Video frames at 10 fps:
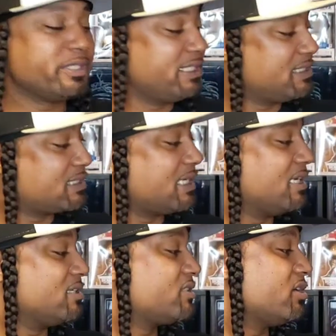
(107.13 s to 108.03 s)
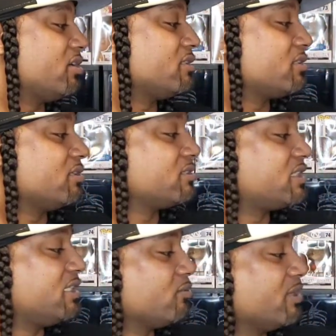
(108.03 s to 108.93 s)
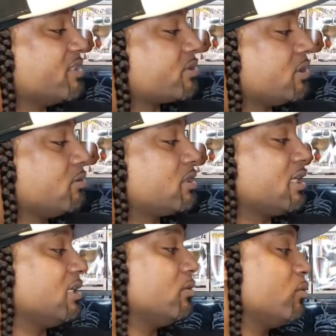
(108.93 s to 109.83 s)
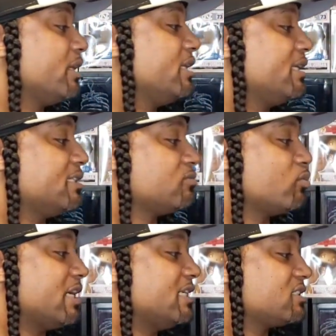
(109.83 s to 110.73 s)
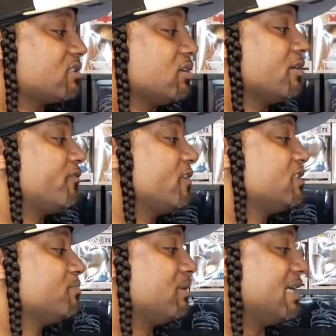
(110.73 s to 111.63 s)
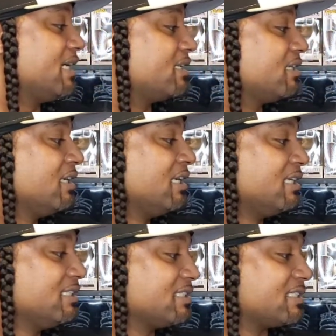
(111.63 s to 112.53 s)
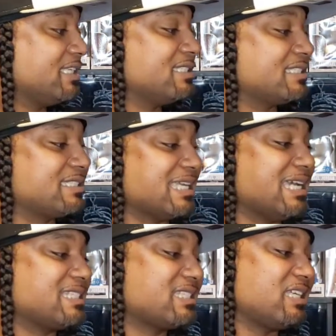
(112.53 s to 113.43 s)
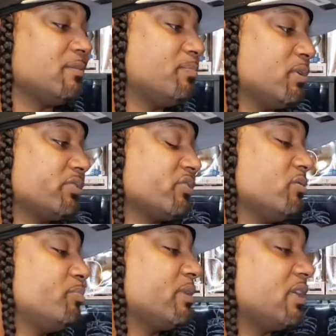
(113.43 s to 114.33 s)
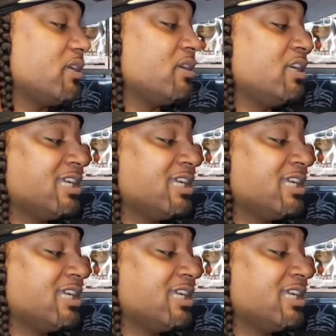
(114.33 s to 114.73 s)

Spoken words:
reads Air Jordan 13 Retro. Colorway is white, Starfish black. This is a size 10 personal pair,